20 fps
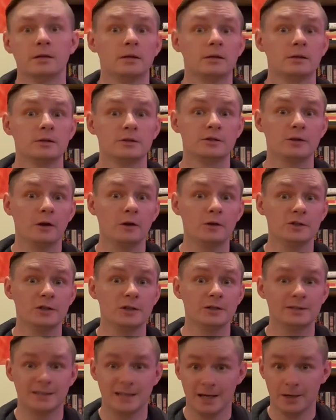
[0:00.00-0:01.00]

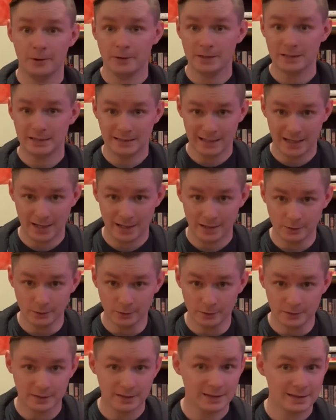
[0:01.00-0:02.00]
Sergeant Terry
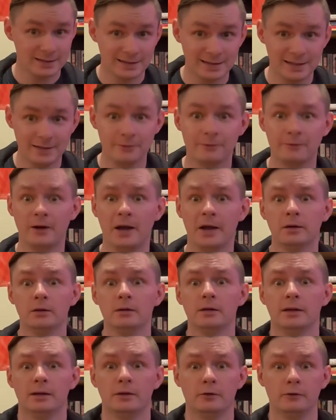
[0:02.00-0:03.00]
Daniels is the final
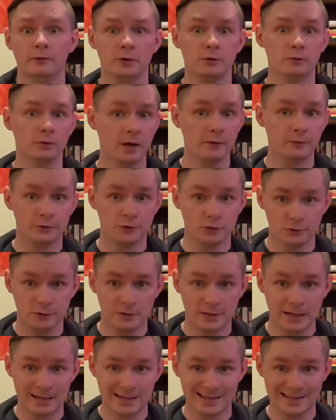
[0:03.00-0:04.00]
interview of
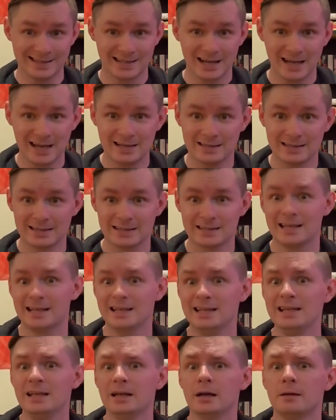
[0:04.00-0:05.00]
Tuesday Night Titans, and
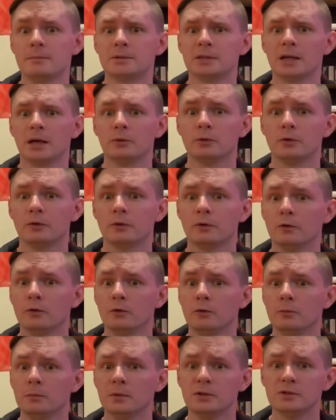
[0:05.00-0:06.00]
he comes out to
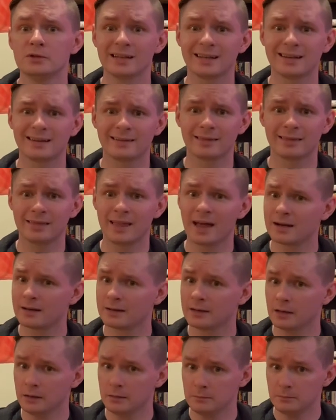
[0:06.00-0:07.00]
music that
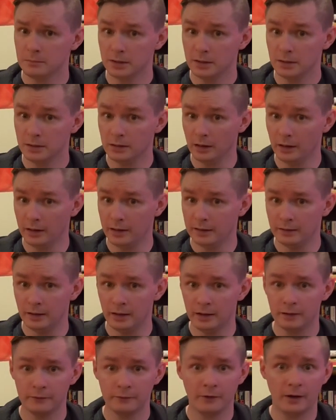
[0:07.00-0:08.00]
can be
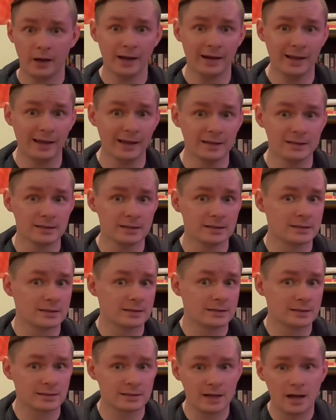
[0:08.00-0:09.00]
identified as
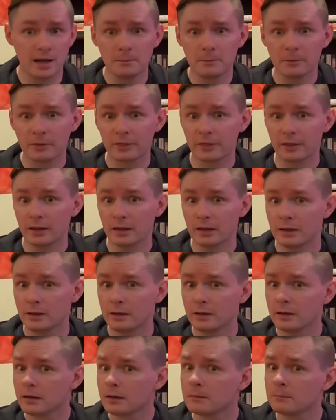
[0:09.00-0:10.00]

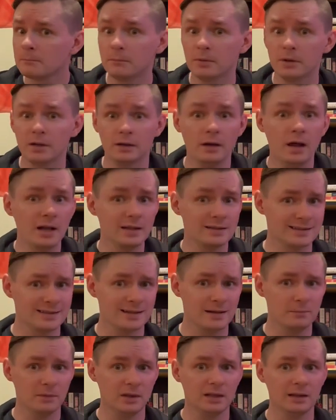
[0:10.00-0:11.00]
something, but not
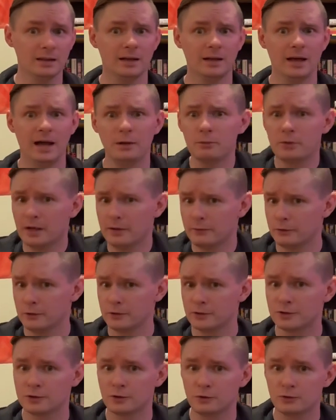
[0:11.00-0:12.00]
something that I would ever
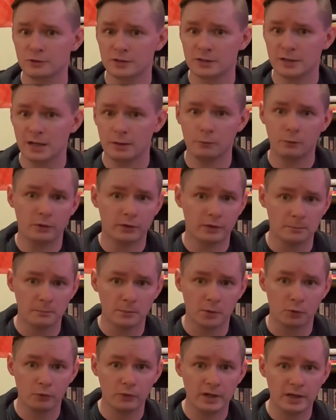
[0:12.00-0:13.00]
associate with a
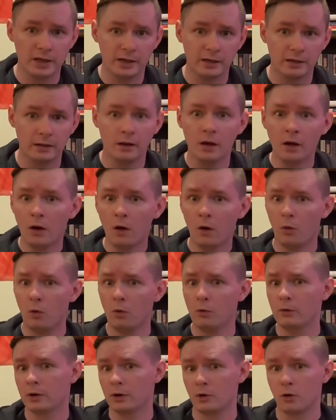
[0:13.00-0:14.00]
Marine
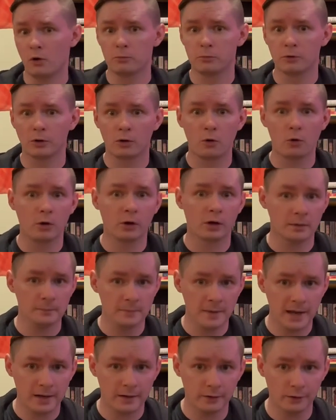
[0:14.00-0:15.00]
or a Cobra Corps
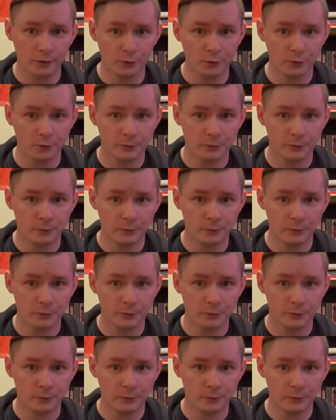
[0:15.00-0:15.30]
Commando.